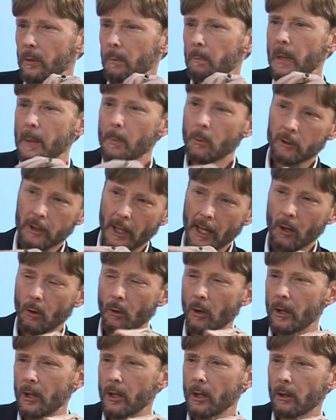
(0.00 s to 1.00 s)
people take
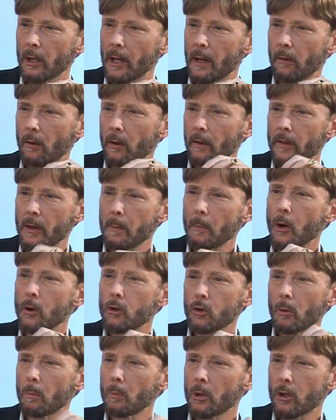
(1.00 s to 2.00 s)
on a new level of
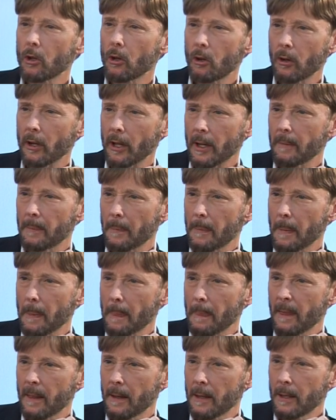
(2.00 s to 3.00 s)
emotional maturity
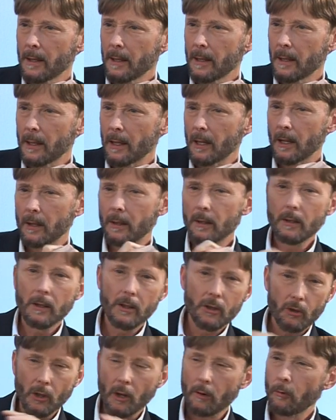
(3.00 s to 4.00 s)
and
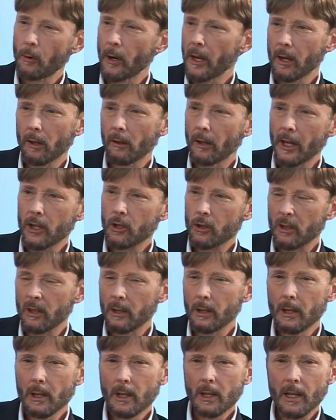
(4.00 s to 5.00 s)
self-regulation,
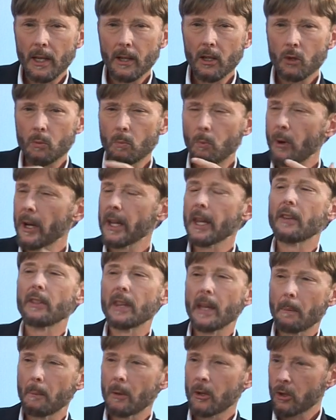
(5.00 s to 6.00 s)
and just bring in
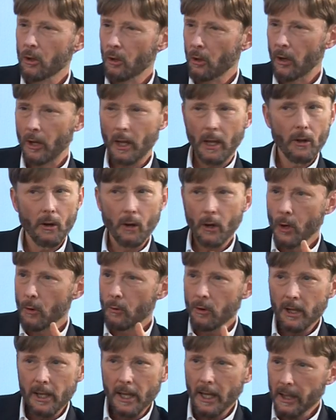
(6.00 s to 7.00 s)
that maturity and their
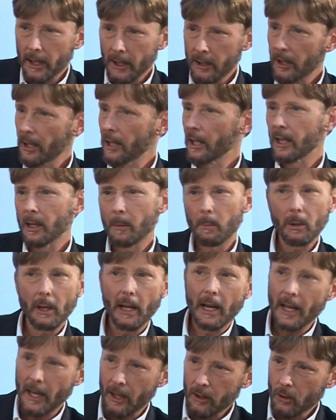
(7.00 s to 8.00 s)
own dignity and
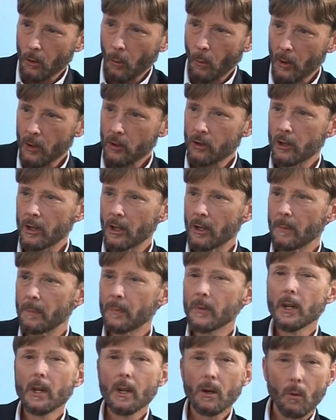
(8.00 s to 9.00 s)
apply it towards, you know,
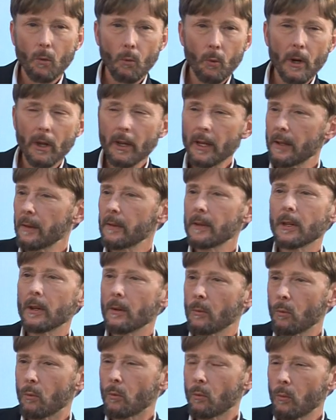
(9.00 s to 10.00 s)
really, you
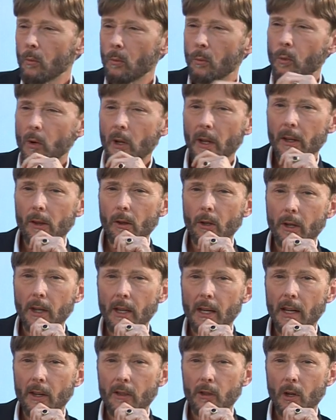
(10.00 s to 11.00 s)
know, really
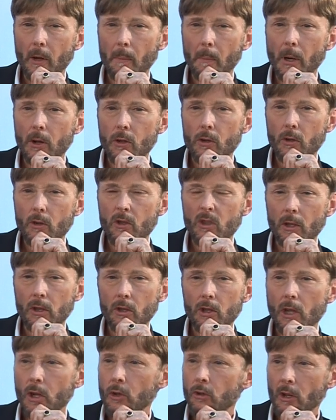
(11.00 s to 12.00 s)
looking at their emotions and
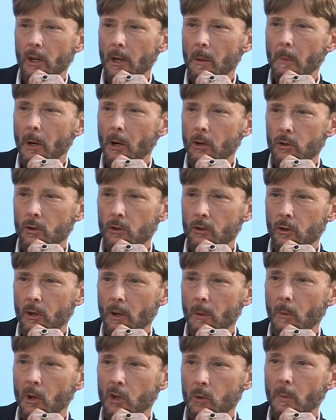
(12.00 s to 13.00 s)
choosing emotions that
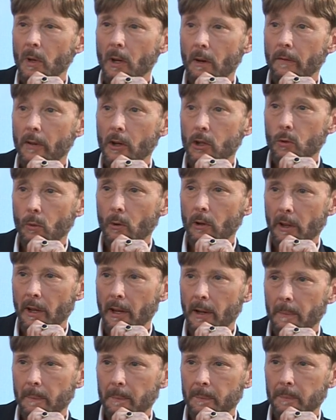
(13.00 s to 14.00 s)
are most beneficial to them.